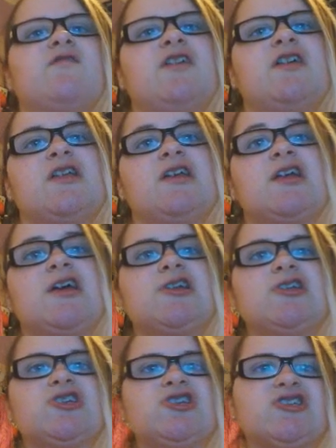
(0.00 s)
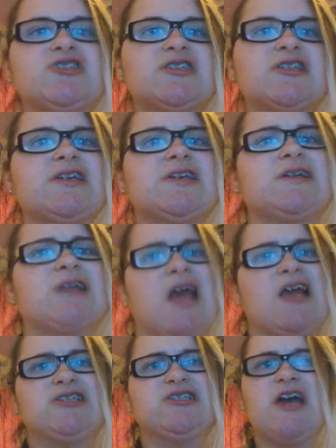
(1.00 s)
feel it under your skin.
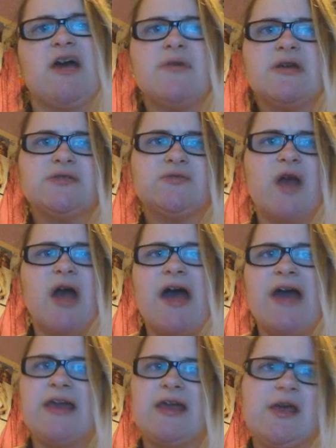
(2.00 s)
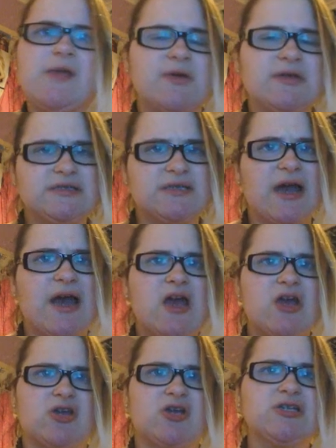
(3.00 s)
Time is right, keep it tight,
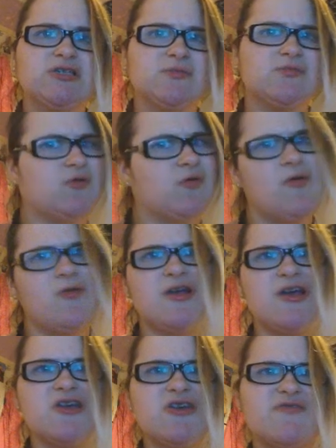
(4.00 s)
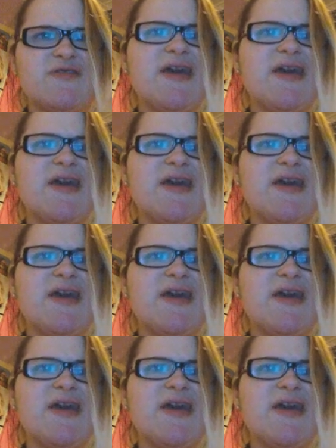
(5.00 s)
cause I'm holding your